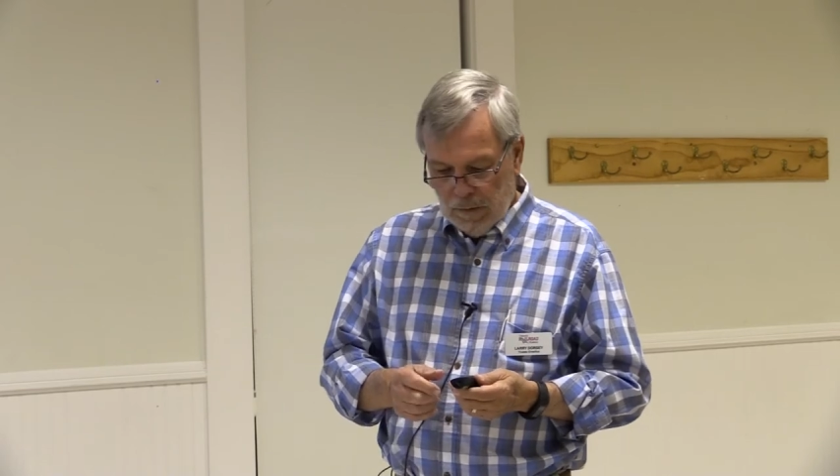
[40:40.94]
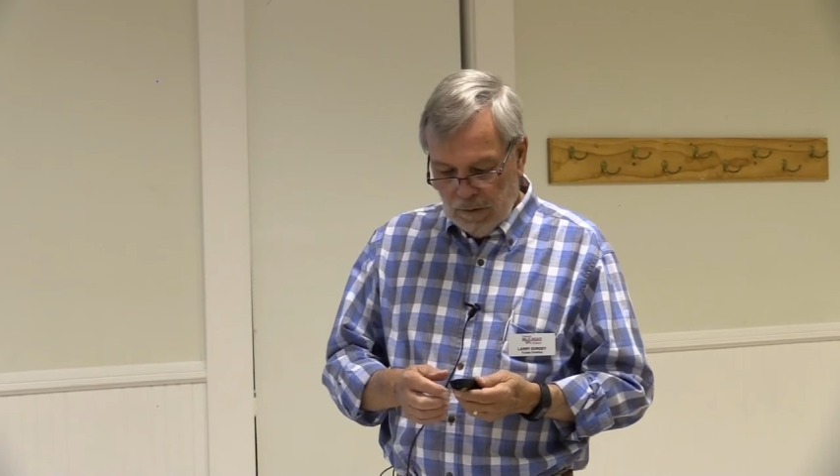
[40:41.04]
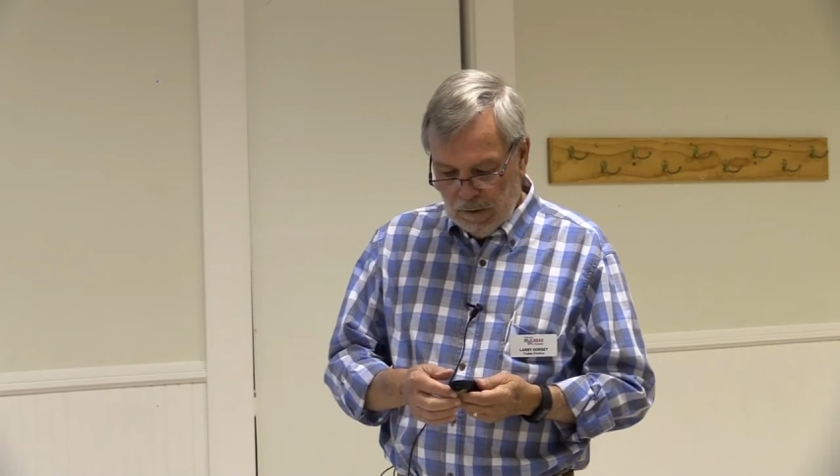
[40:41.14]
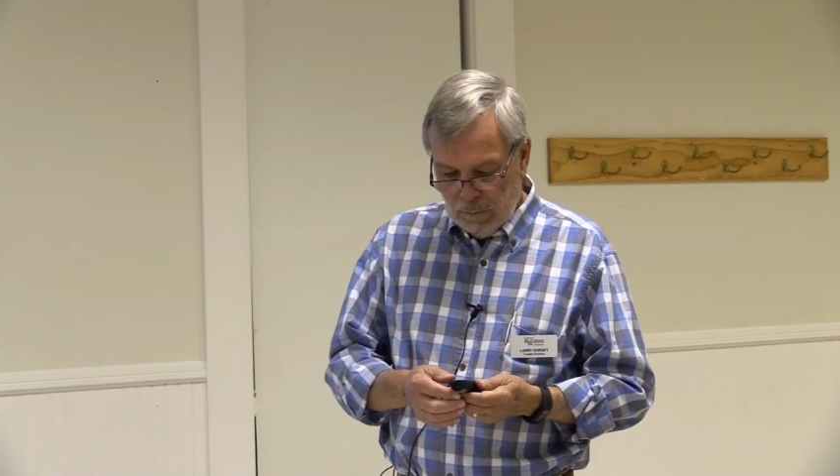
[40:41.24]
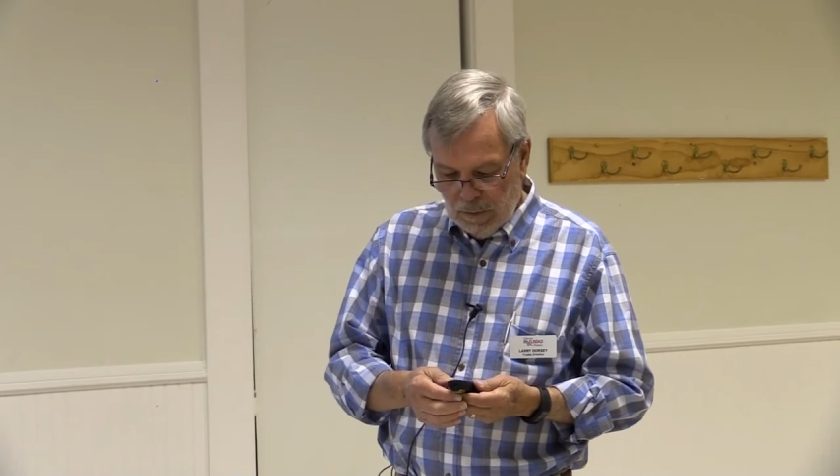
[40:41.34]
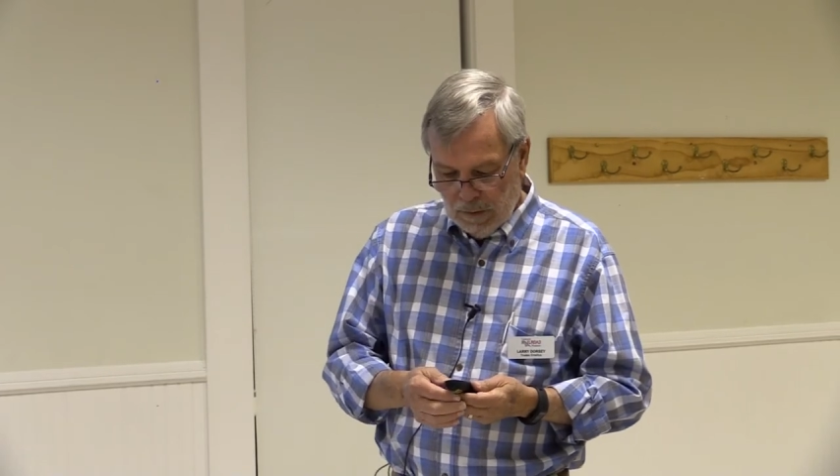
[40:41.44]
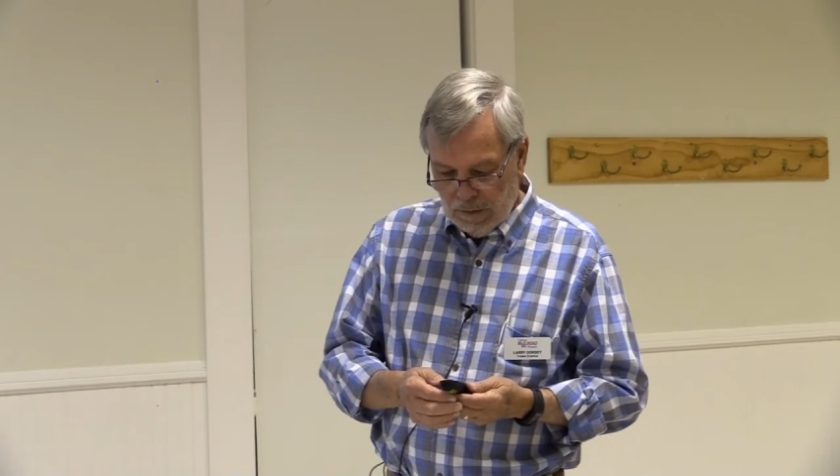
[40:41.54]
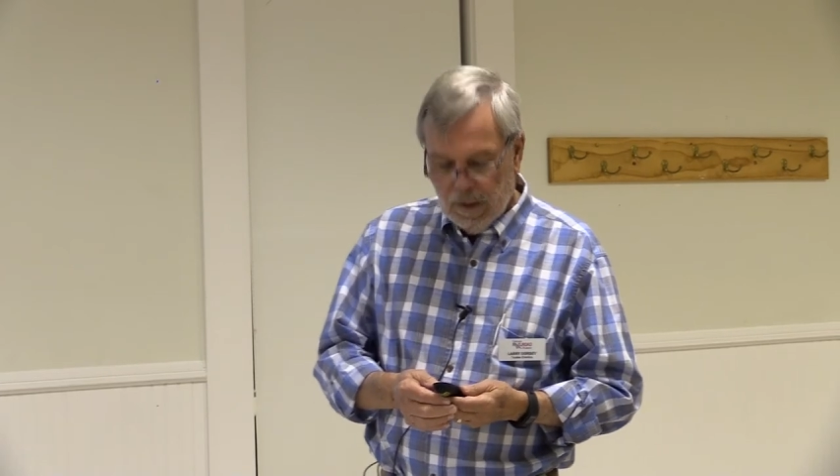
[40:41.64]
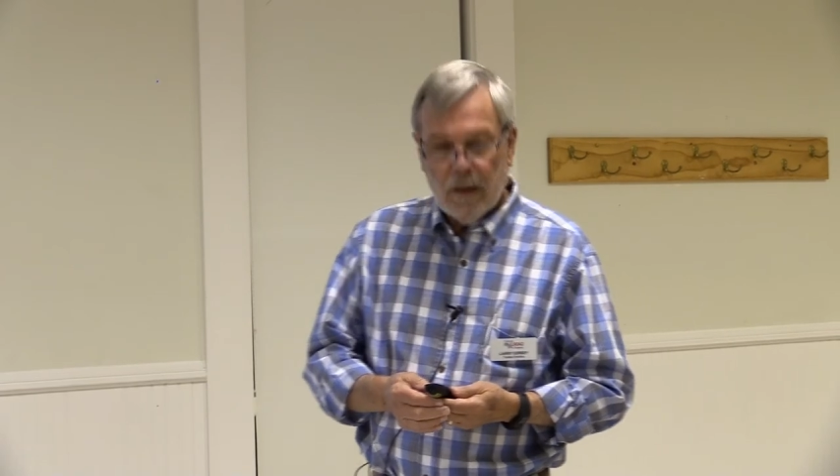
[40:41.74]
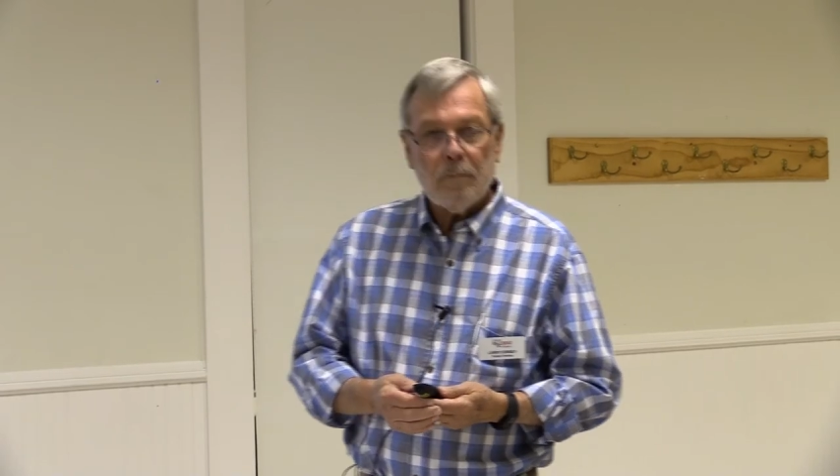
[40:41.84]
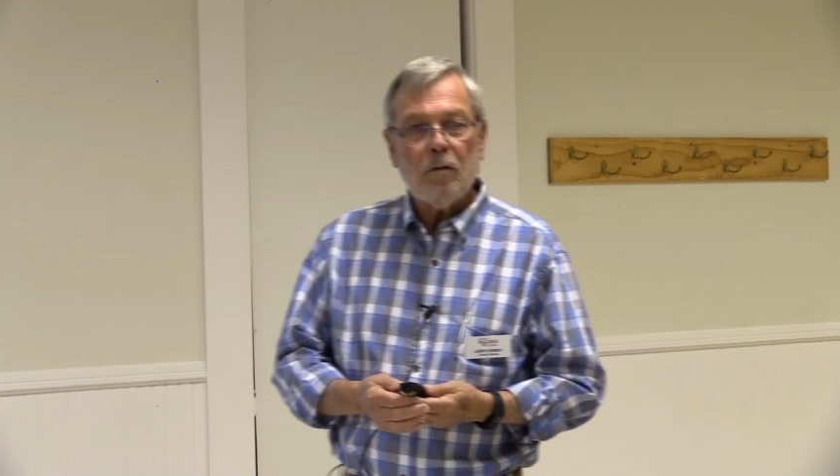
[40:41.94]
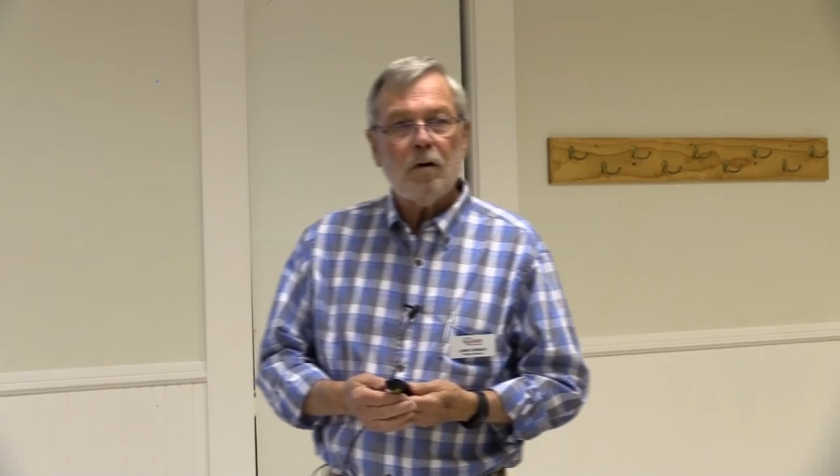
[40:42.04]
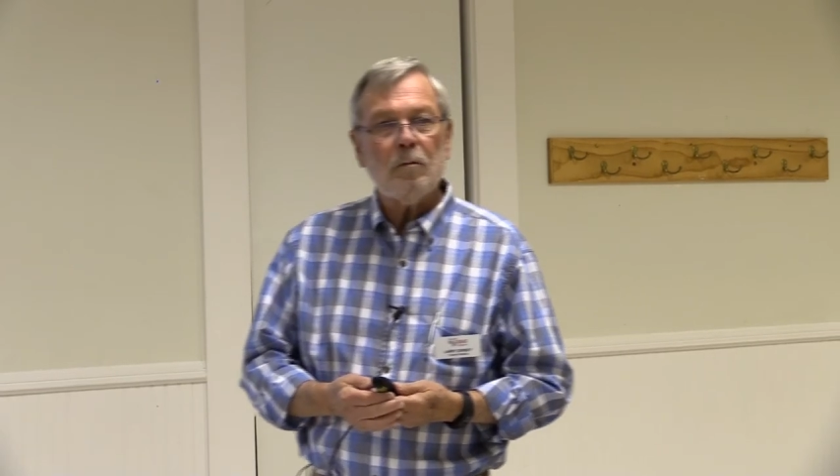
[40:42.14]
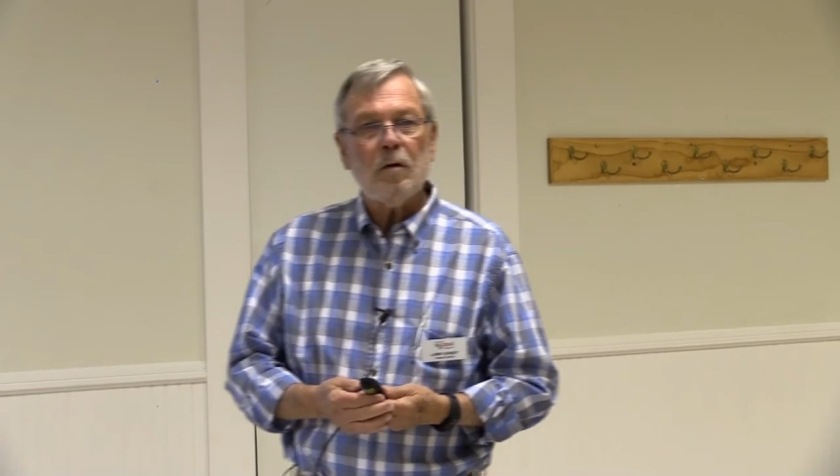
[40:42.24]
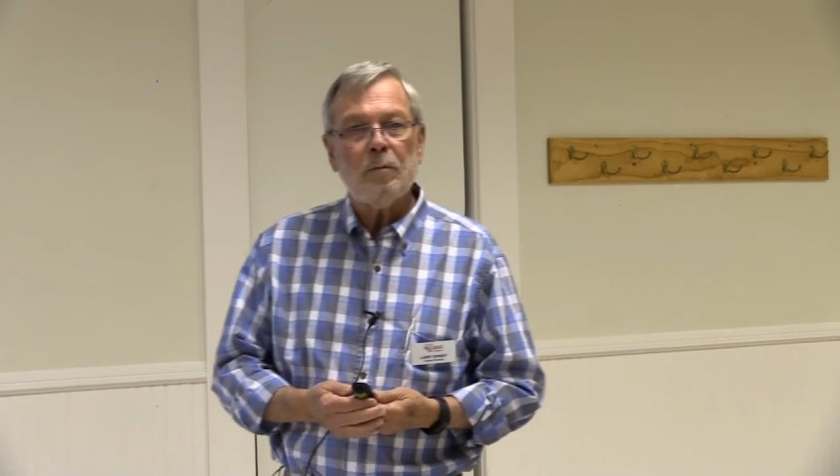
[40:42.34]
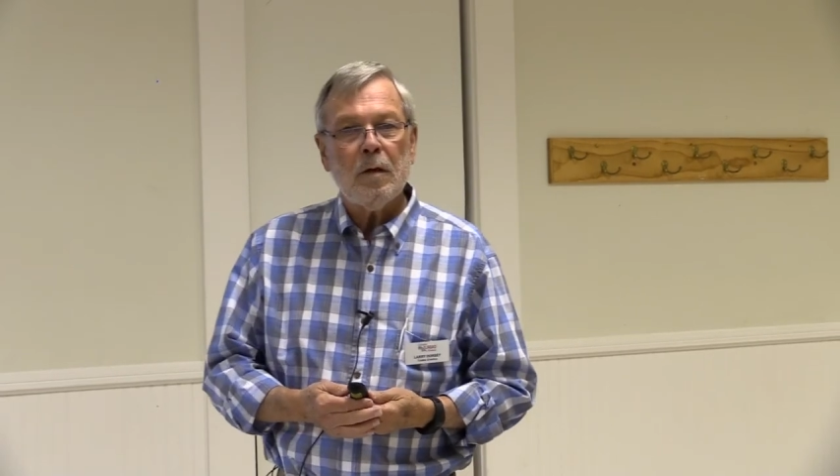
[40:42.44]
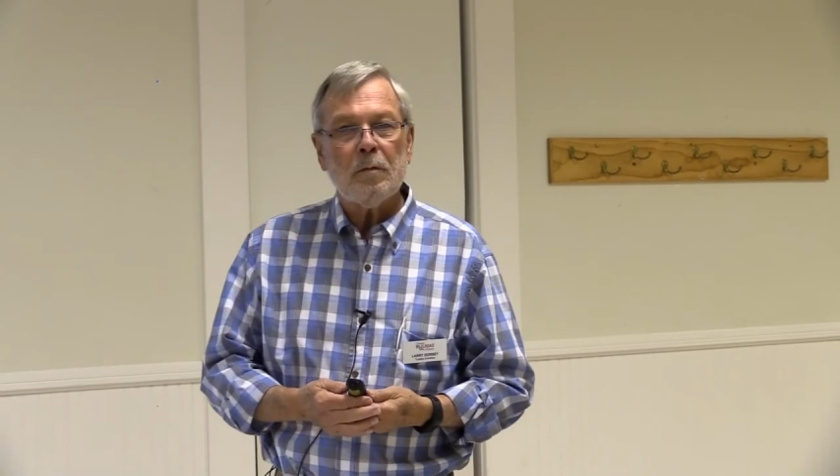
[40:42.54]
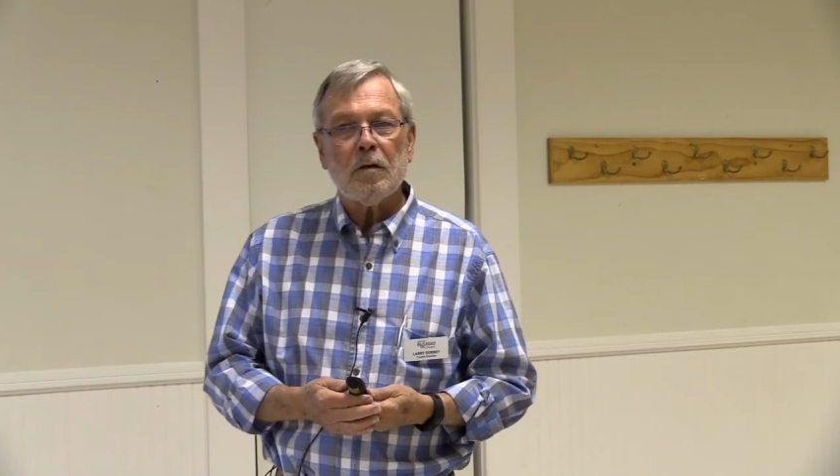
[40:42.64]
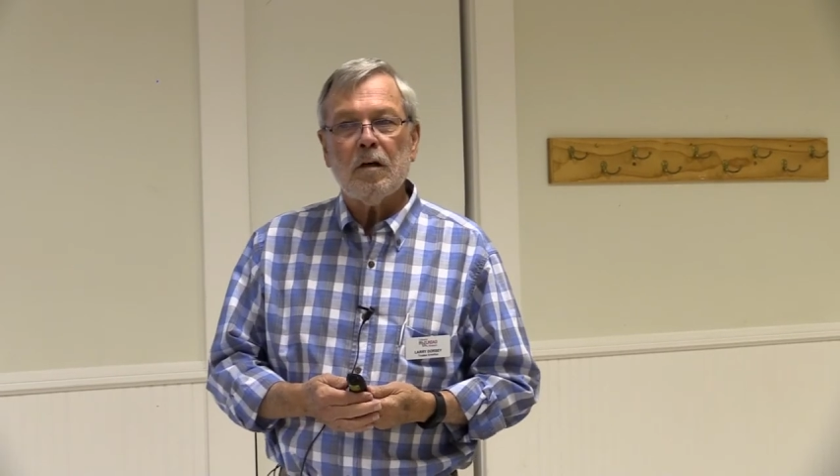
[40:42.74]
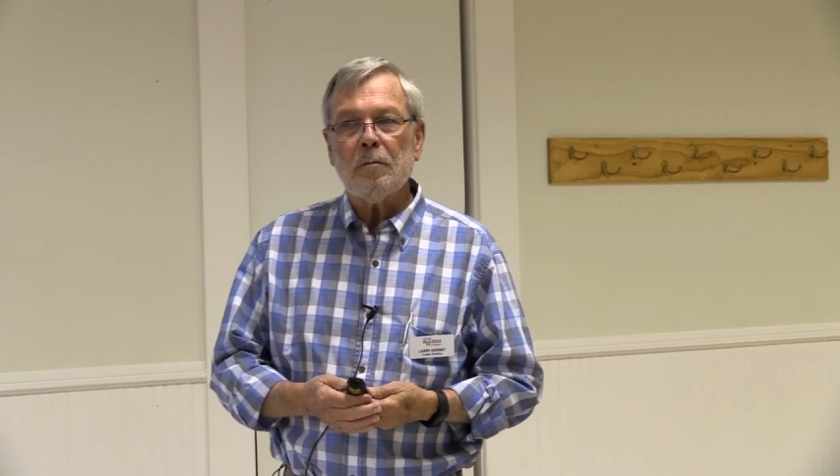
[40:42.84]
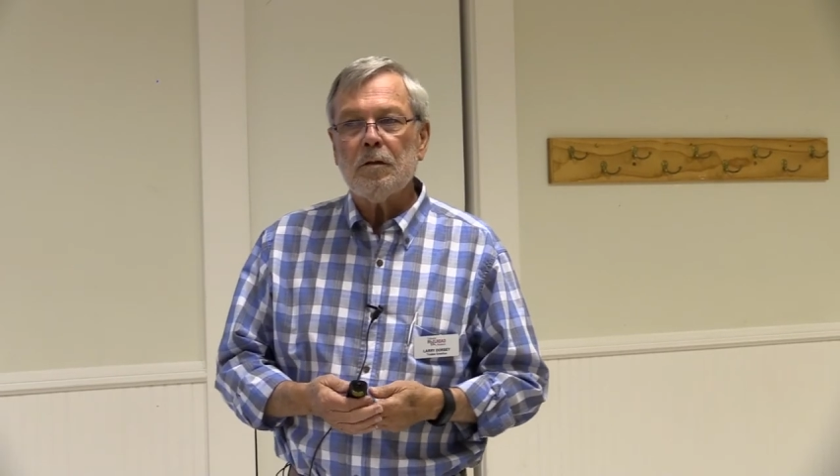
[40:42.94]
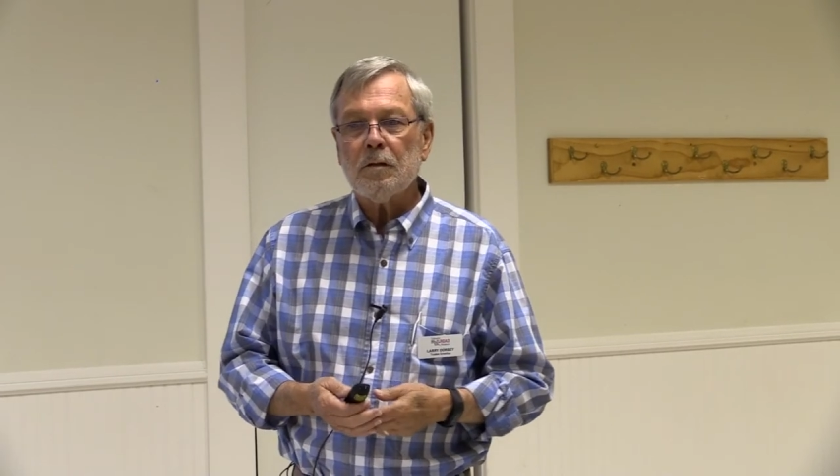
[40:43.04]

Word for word: this means that more and more people are going to be